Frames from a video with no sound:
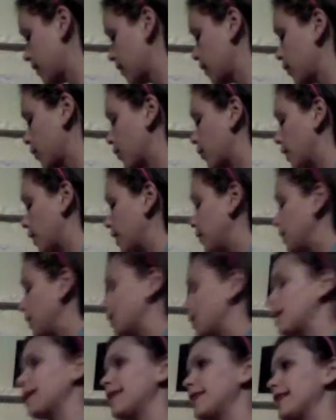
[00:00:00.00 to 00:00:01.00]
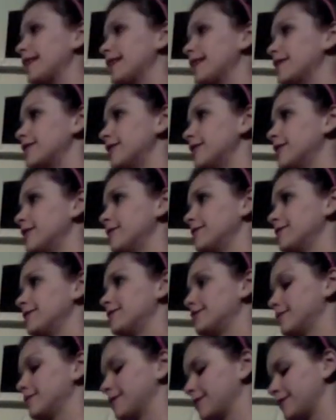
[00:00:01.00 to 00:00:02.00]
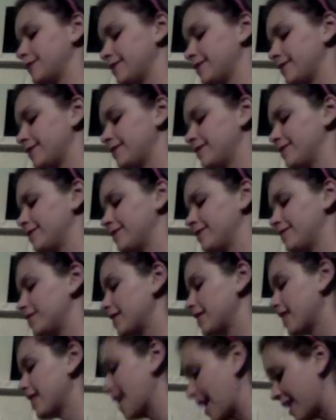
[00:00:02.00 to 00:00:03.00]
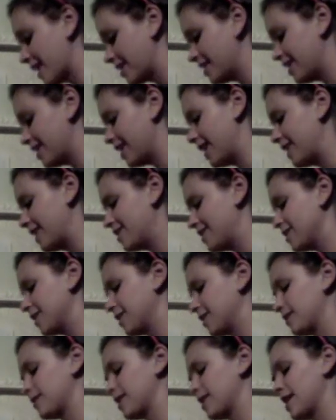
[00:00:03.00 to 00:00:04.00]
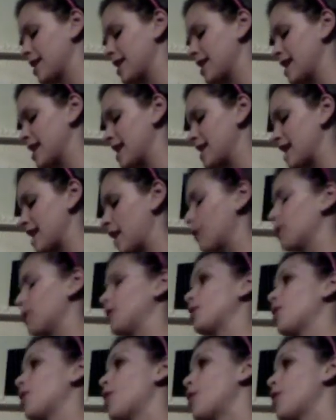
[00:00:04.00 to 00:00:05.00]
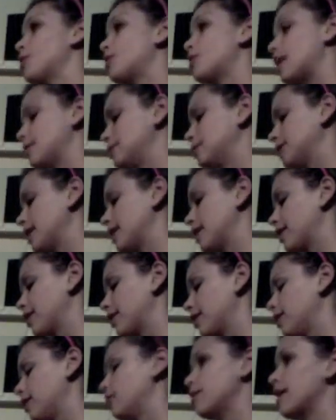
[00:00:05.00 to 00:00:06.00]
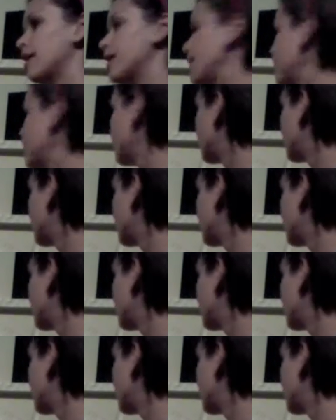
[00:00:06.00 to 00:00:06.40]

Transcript: Where do we write the answer? Underneath the equal line. Excellent answer. Now we read the whole problem together. Ready?